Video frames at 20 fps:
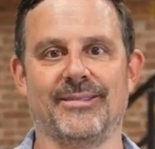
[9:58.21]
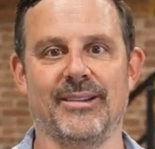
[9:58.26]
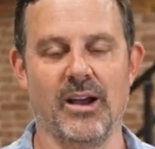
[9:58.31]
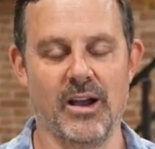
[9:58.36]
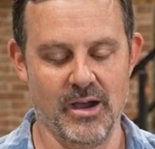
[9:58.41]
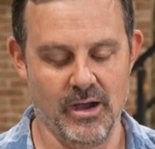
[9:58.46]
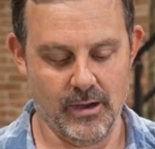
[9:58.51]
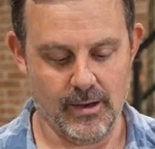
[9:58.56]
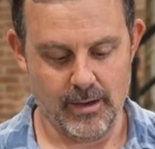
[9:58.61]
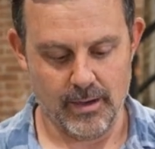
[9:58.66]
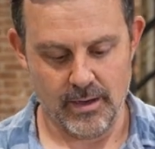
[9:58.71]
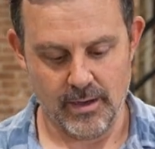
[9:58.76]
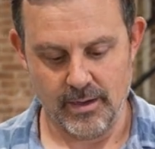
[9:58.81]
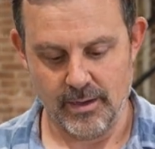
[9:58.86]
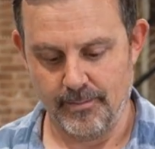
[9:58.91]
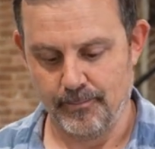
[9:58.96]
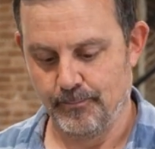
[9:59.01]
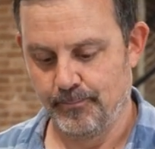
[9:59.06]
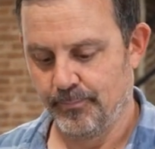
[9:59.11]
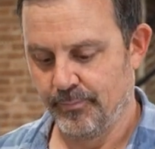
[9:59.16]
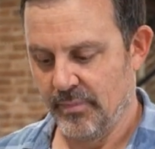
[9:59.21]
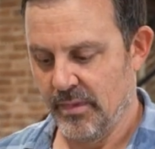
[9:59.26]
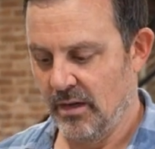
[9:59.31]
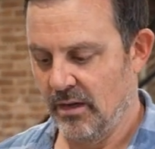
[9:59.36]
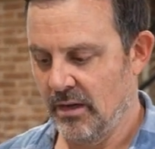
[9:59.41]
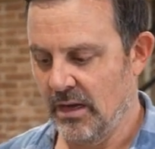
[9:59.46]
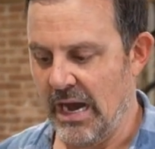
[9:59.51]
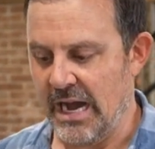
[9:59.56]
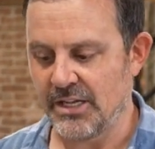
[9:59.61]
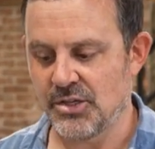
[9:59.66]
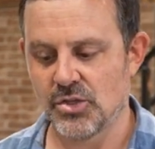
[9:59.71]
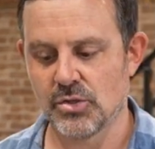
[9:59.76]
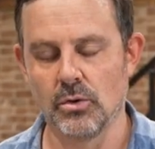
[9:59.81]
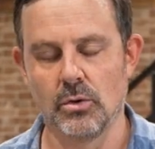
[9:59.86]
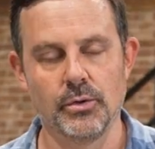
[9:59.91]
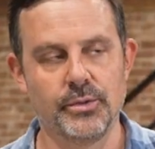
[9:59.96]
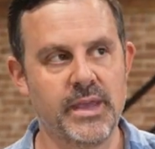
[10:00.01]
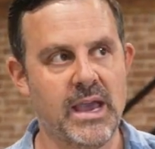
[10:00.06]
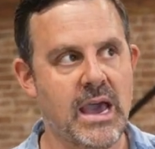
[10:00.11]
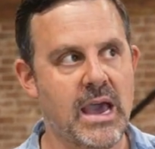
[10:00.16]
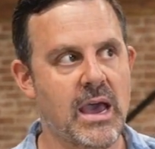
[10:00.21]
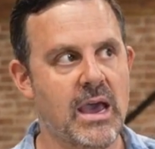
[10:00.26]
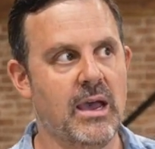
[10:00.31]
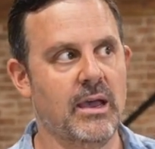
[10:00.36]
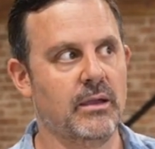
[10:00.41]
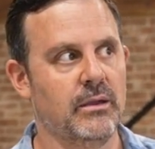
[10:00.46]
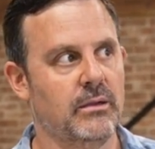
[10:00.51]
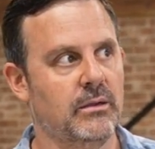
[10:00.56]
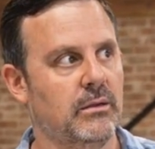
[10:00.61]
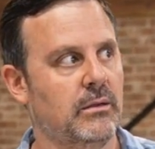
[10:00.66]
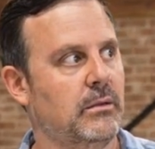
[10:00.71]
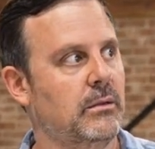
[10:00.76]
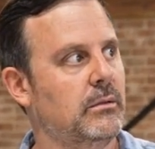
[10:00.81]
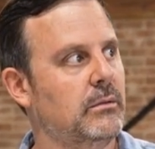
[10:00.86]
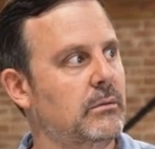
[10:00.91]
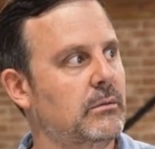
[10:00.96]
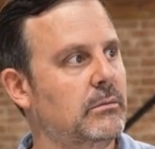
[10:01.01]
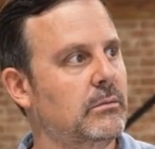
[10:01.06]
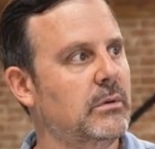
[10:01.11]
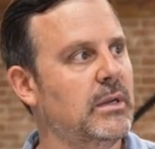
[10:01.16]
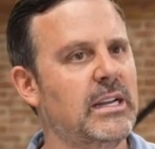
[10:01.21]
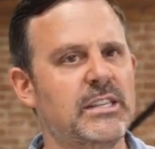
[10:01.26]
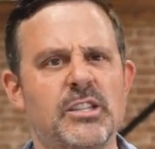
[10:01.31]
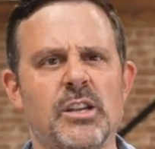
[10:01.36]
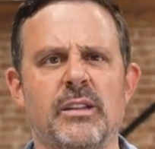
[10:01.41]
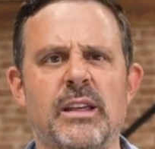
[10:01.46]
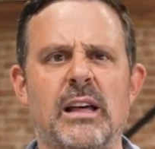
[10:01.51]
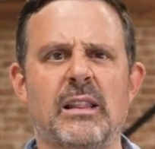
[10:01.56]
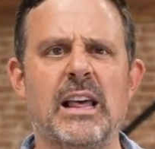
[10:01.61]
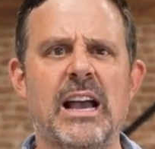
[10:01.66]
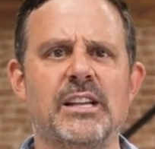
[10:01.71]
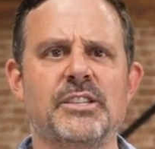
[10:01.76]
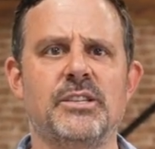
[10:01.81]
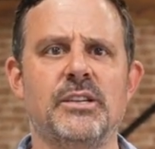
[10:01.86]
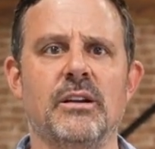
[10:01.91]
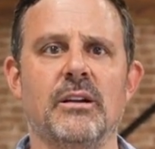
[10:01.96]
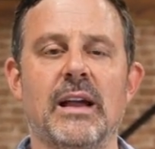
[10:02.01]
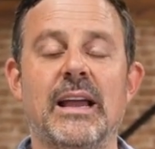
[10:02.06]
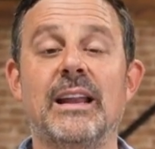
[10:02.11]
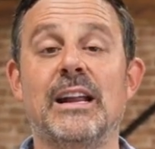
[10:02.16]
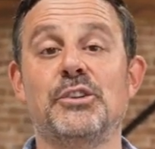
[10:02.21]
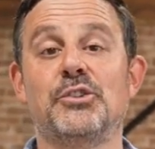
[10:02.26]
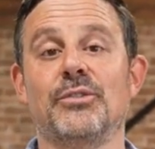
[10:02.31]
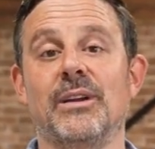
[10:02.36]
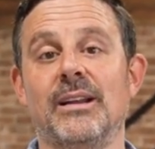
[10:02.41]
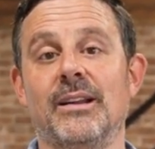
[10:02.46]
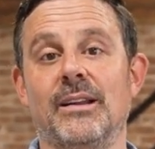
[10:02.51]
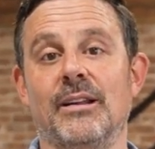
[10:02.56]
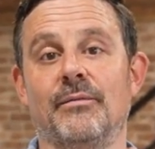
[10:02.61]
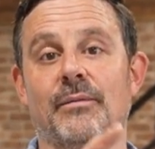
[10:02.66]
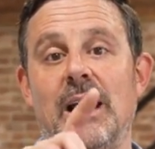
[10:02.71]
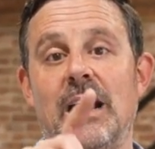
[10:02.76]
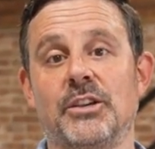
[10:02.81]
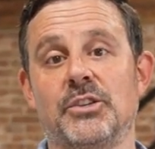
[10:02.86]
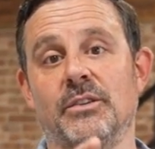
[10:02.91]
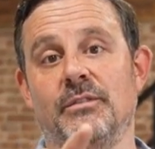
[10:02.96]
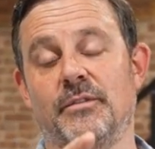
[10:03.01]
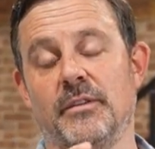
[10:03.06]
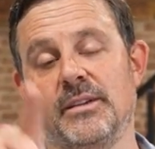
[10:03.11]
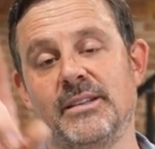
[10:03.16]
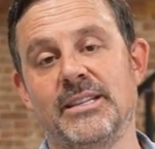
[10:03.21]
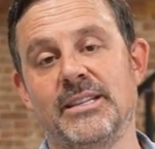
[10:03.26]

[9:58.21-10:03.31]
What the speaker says: I sold that, when did I sell that? Last year, and I traded it actually for the